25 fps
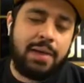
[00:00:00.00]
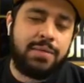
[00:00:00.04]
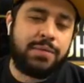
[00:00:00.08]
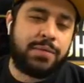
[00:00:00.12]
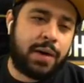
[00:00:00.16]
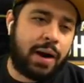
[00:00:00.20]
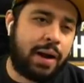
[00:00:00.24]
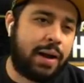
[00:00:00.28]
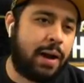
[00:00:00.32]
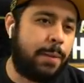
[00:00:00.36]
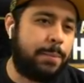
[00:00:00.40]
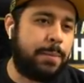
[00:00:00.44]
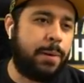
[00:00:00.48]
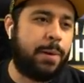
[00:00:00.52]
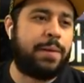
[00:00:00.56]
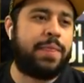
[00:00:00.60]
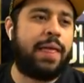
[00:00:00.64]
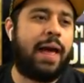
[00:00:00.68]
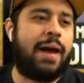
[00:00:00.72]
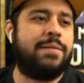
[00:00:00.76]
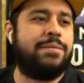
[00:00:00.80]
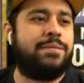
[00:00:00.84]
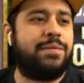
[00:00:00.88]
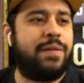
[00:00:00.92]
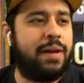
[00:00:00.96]
after I uploaded
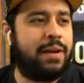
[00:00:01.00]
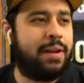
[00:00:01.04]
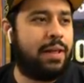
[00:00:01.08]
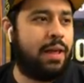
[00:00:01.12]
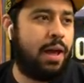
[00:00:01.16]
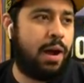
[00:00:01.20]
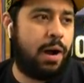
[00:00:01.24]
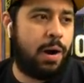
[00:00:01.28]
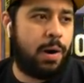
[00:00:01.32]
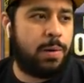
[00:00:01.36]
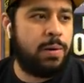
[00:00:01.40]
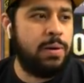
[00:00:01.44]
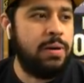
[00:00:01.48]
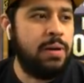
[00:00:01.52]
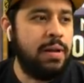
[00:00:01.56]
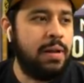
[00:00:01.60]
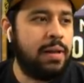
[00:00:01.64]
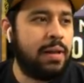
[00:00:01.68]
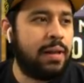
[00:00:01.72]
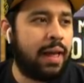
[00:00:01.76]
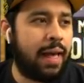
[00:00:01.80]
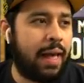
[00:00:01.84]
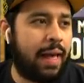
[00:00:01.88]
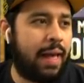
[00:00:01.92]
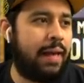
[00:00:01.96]
that video.
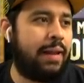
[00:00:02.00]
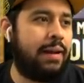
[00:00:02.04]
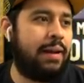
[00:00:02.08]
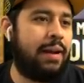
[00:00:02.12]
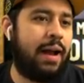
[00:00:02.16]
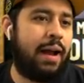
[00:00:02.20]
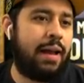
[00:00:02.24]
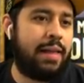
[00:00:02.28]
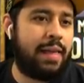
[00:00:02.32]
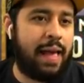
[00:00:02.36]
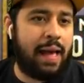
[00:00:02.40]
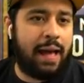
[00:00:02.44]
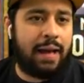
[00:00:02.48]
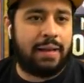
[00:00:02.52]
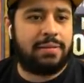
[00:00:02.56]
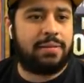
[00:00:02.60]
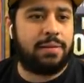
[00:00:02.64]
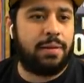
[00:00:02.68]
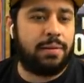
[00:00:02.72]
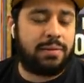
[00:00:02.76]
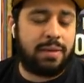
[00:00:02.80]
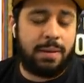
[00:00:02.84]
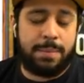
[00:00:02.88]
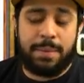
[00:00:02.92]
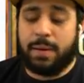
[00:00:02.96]
And uh, yeah,
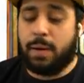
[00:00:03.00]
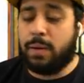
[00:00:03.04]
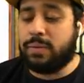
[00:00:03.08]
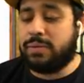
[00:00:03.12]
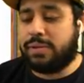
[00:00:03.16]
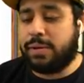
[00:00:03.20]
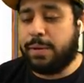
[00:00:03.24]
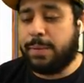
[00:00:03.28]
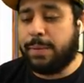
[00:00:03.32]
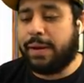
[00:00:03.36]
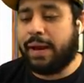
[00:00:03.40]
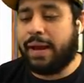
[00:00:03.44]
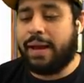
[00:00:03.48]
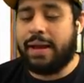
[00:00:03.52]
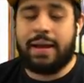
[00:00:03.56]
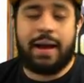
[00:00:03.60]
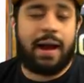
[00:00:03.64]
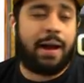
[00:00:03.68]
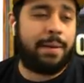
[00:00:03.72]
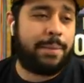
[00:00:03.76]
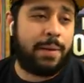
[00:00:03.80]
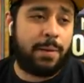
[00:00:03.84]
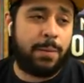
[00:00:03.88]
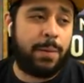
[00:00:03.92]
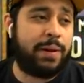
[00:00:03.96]
so typical 2K,
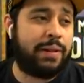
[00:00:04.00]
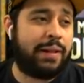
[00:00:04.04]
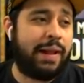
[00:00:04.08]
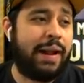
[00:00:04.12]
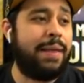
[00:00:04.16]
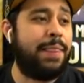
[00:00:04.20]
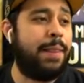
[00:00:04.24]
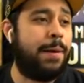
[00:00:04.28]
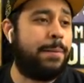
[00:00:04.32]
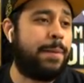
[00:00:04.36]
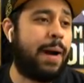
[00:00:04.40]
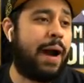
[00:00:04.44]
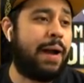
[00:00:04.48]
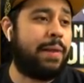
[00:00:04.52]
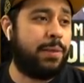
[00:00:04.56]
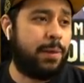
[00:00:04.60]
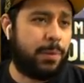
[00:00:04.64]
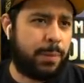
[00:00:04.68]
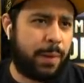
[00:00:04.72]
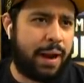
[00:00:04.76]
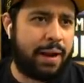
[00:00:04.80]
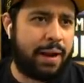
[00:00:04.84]
I mean, we did end up buying the